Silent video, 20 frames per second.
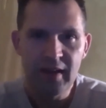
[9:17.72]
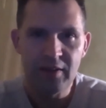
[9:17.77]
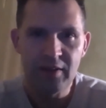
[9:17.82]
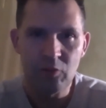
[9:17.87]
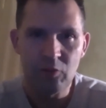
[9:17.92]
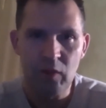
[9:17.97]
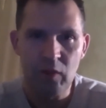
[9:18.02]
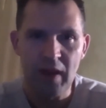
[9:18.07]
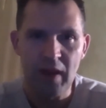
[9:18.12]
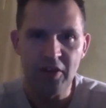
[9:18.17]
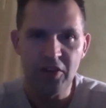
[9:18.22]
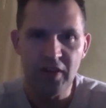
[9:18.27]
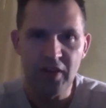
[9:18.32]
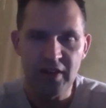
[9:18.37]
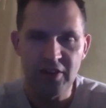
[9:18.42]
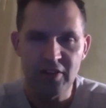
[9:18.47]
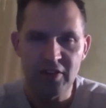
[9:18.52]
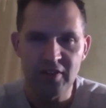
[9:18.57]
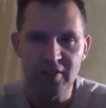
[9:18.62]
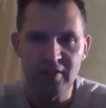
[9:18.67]
rather
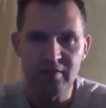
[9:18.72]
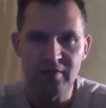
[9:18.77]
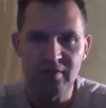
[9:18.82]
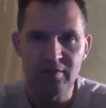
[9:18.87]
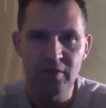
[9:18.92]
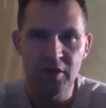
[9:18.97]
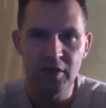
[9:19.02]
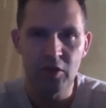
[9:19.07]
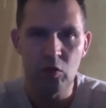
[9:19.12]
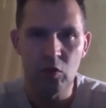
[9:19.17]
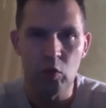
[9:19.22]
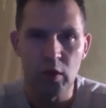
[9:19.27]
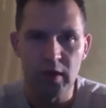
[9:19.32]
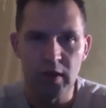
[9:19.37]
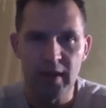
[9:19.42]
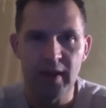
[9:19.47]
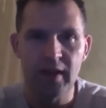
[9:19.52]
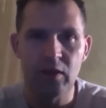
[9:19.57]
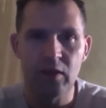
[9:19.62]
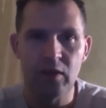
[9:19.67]
than just
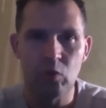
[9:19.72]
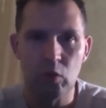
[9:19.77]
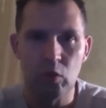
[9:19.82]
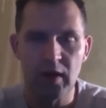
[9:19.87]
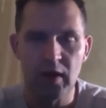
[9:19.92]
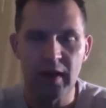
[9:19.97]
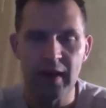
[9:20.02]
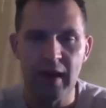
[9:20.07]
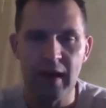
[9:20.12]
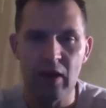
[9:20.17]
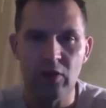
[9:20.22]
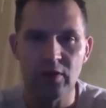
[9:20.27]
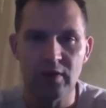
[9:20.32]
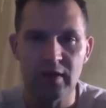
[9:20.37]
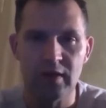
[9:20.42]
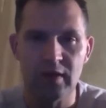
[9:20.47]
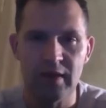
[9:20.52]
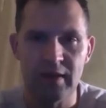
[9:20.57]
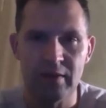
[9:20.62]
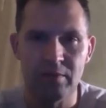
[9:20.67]
working and working
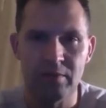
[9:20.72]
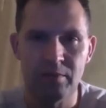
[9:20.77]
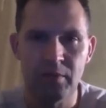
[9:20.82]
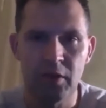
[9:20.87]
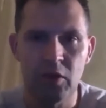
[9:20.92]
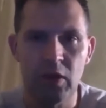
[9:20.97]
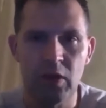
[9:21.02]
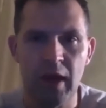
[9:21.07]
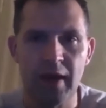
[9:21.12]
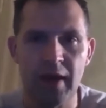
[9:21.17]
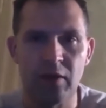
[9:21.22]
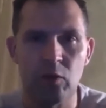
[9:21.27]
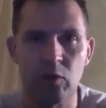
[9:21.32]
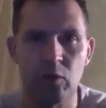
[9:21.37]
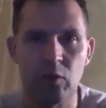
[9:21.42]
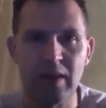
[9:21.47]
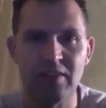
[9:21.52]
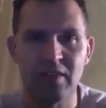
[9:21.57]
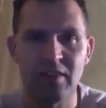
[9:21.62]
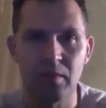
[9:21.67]
out, kind of
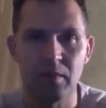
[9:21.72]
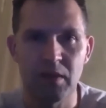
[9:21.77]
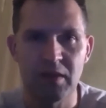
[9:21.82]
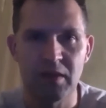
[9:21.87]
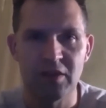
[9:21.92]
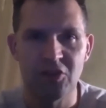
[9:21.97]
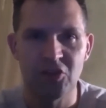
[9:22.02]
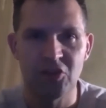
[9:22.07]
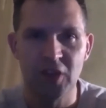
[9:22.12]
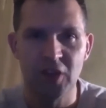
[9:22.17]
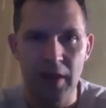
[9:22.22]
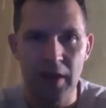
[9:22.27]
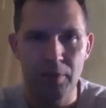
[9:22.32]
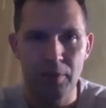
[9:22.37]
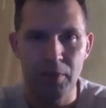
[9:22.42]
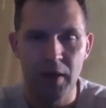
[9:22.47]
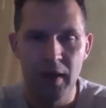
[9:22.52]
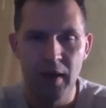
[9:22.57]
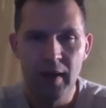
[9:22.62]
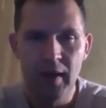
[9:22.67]
racing him into
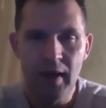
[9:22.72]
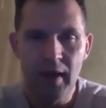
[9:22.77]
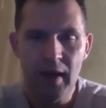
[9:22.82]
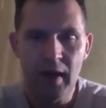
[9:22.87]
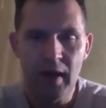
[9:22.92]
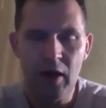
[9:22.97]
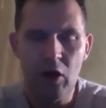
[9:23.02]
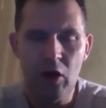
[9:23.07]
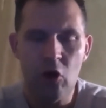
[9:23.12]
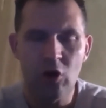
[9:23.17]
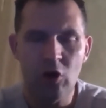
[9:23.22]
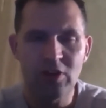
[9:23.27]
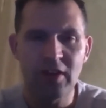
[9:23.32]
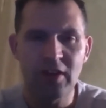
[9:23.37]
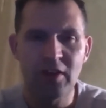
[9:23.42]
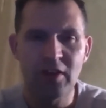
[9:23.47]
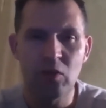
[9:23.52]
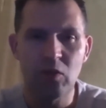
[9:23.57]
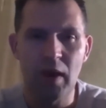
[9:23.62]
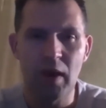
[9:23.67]
shape. A horse
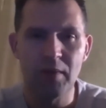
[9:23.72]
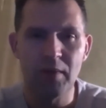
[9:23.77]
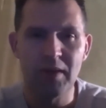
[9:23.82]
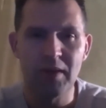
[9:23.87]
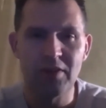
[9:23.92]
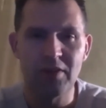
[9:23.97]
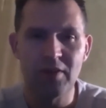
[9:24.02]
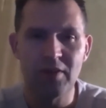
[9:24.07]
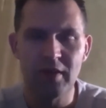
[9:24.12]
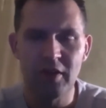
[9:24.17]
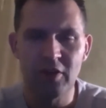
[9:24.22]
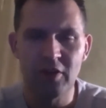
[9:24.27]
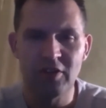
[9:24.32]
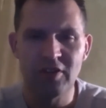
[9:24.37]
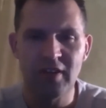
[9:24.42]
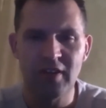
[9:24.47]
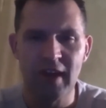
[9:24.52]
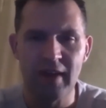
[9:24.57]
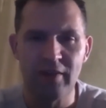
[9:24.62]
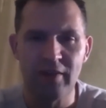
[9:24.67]
I did want to mention,
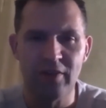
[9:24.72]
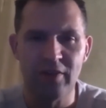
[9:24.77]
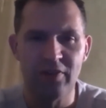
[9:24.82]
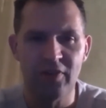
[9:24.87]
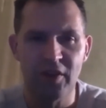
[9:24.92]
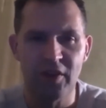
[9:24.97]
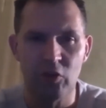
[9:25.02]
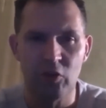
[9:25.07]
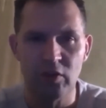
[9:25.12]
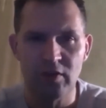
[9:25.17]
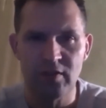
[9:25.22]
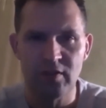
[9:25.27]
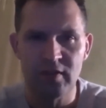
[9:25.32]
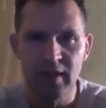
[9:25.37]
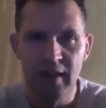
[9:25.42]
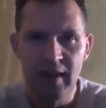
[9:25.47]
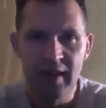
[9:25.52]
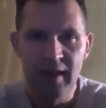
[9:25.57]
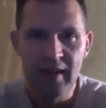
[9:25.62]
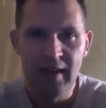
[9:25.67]
just kind of a fun horse
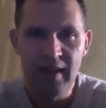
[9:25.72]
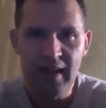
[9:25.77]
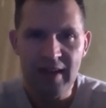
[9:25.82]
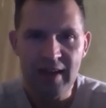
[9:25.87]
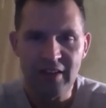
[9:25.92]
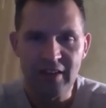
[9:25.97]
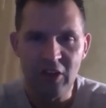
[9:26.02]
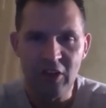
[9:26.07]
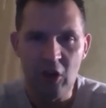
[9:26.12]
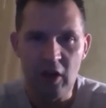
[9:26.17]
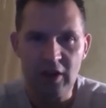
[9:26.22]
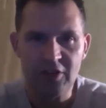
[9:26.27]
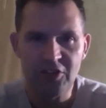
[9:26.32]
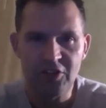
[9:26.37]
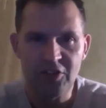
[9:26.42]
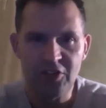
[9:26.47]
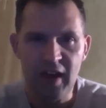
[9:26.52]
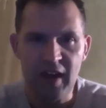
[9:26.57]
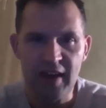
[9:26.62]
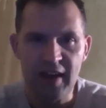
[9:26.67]
as a long
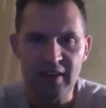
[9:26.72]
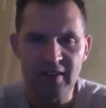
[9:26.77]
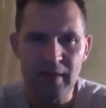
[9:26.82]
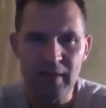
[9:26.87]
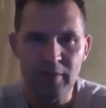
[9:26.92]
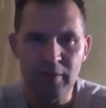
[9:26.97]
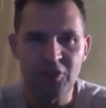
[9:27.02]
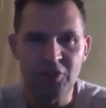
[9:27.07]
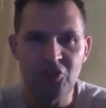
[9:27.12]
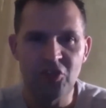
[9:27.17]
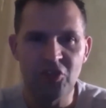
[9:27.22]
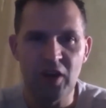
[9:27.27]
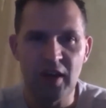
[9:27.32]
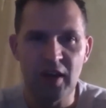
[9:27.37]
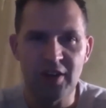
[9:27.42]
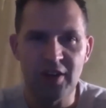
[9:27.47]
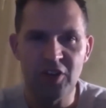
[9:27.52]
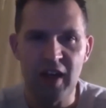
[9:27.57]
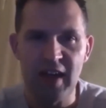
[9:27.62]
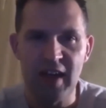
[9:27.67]
shot. His name is
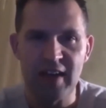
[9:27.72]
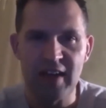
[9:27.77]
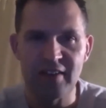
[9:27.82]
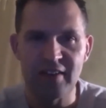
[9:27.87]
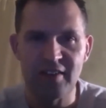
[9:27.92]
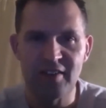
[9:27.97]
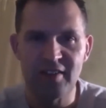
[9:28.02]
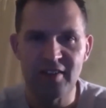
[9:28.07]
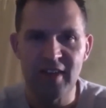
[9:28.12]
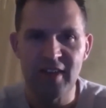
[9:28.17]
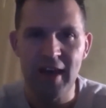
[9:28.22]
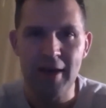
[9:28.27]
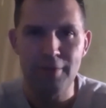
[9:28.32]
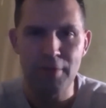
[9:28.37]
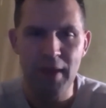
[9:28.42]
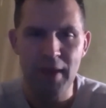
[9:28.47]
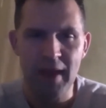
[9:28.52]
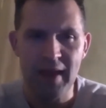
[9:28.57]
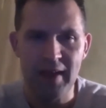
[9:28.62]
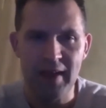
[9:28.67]
Giant
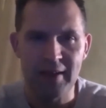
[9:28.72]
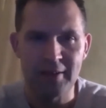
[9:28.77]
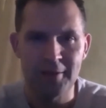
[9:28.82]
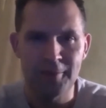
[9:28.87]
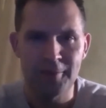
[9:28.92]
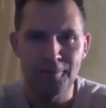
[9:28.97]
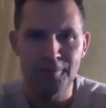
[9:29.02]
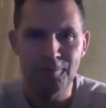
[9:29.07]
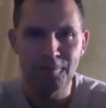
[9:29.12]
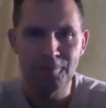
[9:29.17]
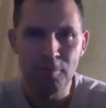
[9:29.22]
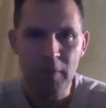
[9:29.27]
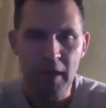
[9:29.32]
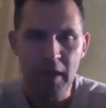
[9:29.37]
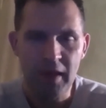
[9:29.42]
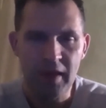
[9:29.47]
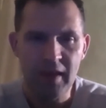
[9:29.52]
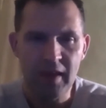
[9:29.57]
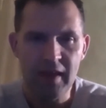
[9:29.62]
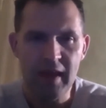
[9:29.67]
Step, and
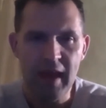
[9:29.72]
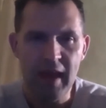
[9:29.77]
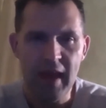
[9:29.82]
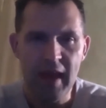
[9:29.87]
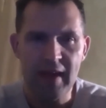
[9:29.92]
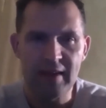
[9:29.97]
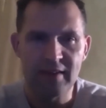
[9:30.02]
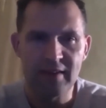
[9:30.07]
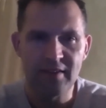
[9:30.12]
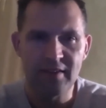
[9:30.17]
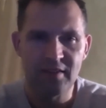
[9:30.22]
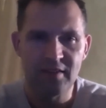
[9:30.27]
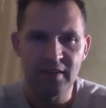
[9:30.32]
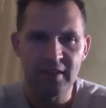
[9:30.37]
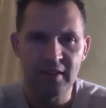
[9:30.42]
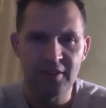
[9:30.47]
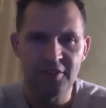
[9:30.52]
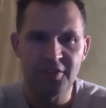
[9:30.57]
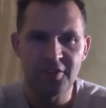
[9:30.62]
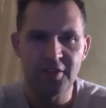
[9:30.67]
he has
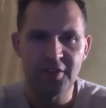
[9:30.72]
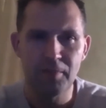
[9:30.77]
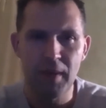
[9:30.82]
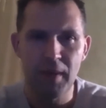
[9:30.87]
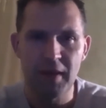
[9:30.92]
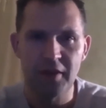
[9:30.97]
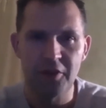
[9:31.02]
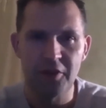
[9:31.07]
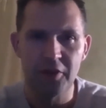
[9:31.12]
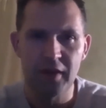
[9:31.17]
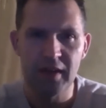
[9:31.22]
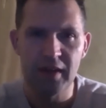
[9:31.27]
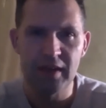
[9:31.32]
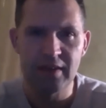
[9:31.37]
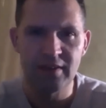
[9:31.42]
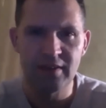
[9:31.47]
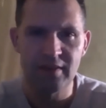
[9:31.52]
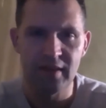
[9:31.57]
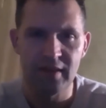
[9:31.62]
an interesting pedigree. He's